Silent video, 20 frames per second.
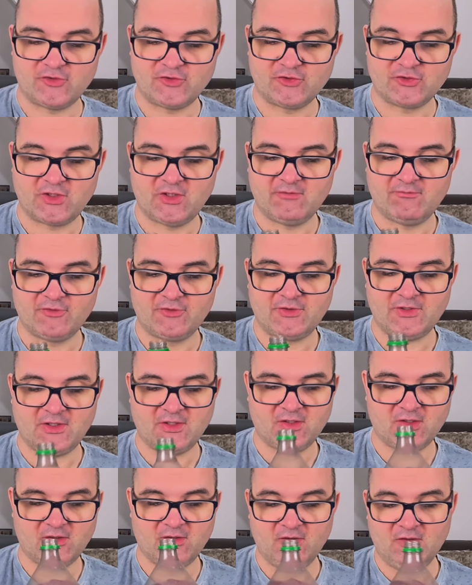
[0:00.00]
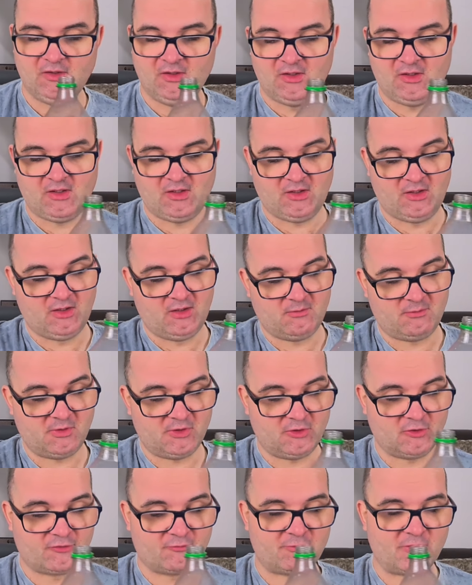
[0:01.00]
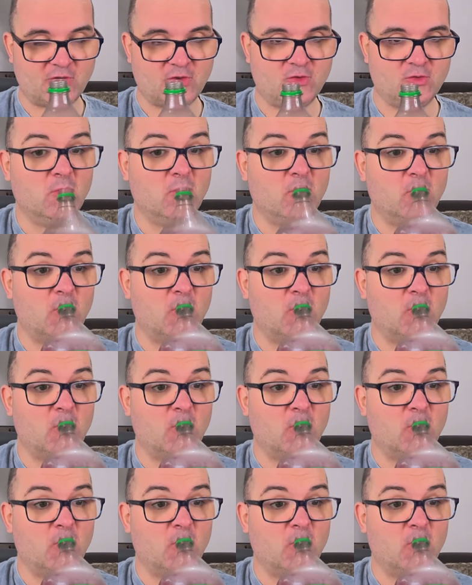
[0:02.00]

give or take. But it looks pretty cool.